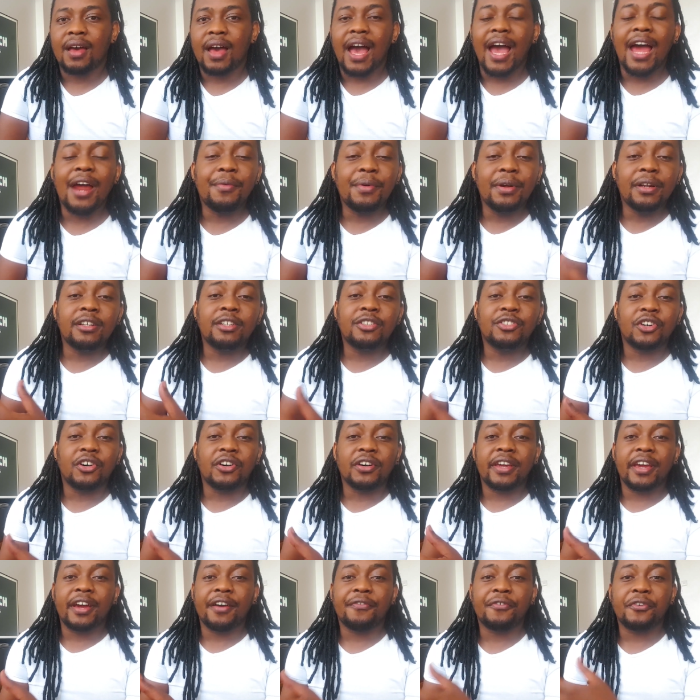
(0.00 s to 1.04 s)
I really
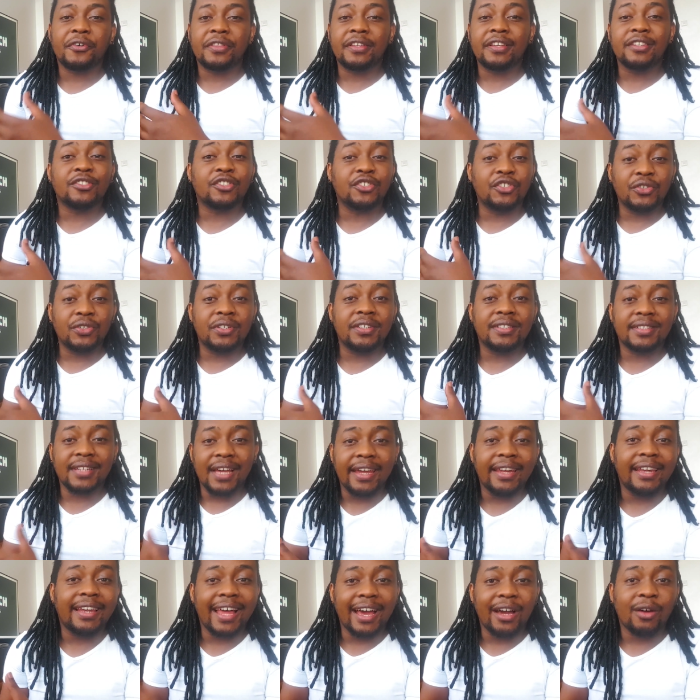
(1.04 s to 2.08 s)
don't care for this new
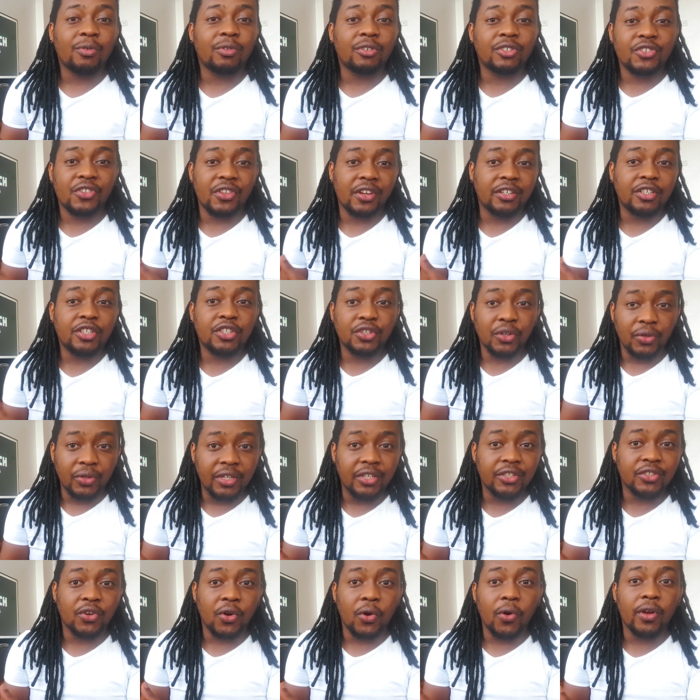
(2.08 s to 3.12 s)
design language that Sony
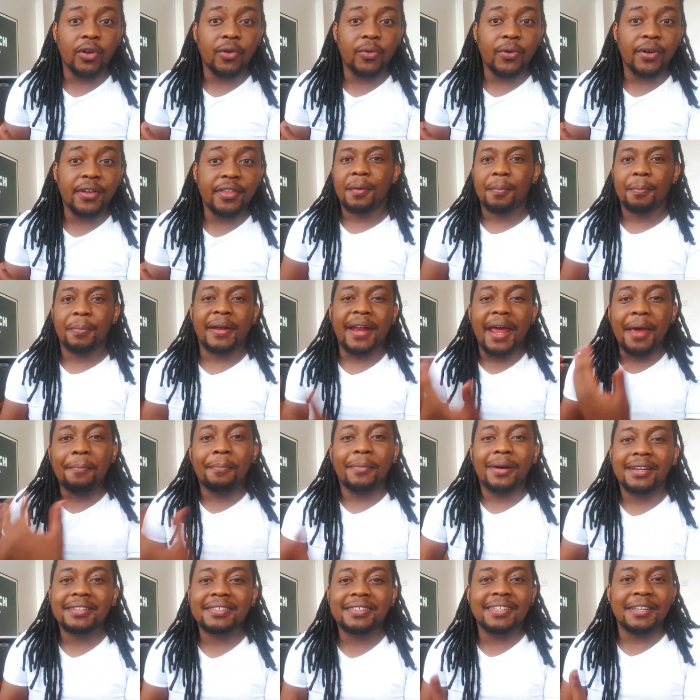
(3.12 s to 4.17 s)
is going with, but I
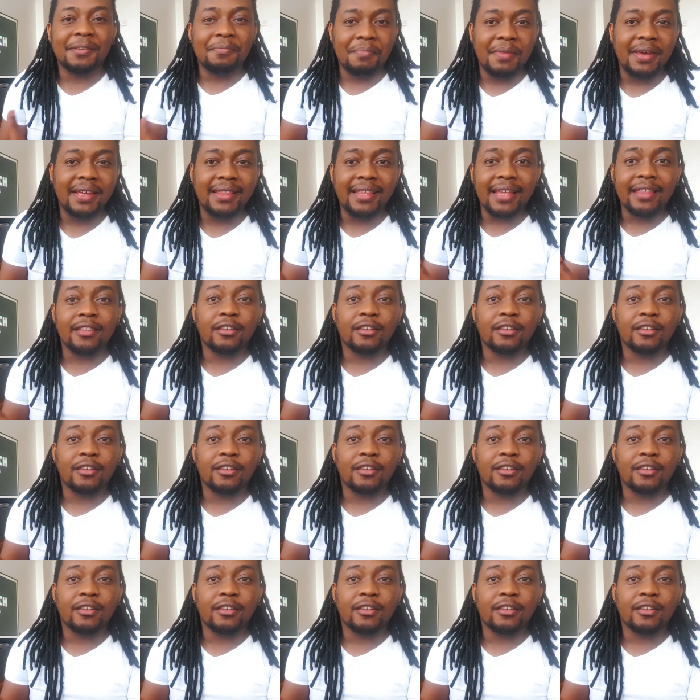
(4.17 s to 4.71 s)
must admit that the